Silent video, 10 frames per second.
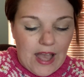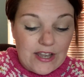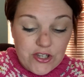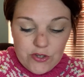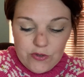I
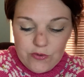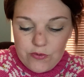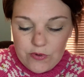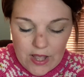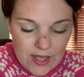do,
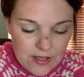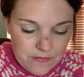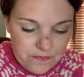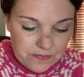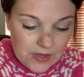
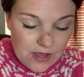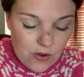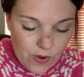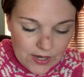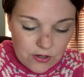a
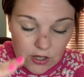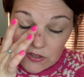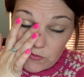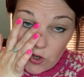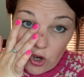while ago I got
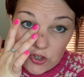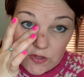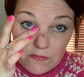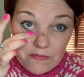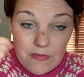some gorgeous
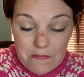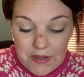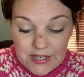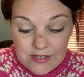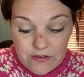
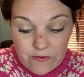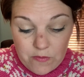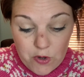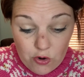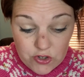minis from
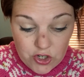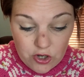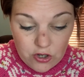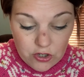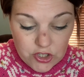Nora
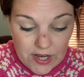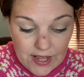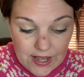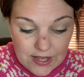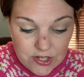George, and I
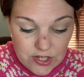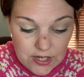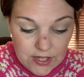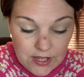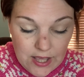
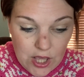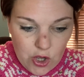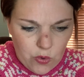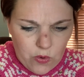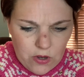actually
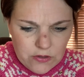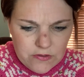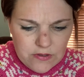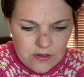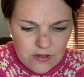was
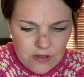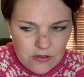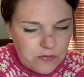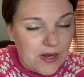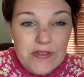
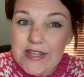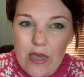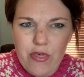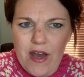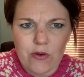something like the
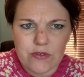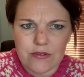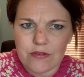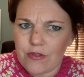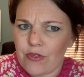10,000th